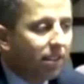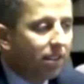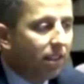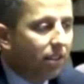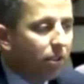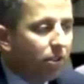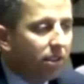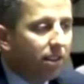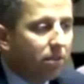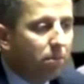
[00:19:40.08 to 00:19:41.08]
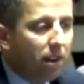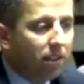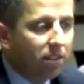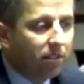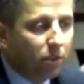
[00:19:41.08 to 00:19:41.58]
testing on those that tested
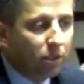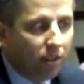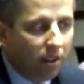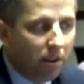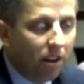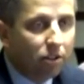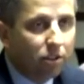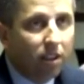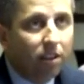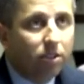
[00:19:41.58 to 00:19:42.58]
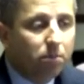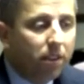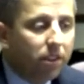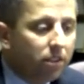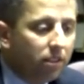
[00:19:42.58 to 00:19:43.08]
positive, which ran about $100
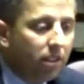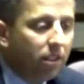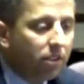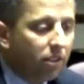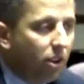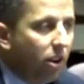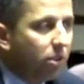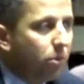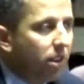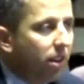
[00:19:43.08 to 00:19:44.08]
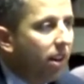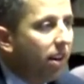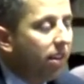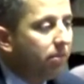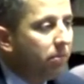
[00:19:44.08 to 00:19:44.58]
a patient. So the costs were not
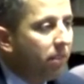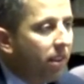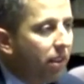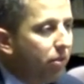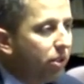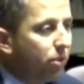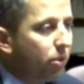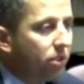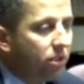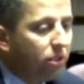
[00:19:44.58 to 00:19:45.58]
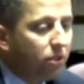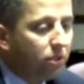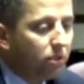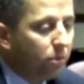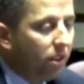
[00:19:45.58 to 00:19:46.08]
high, and the resources
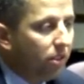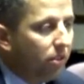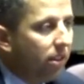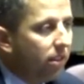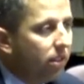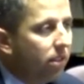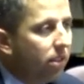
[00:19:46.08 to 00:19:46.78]
used were not great.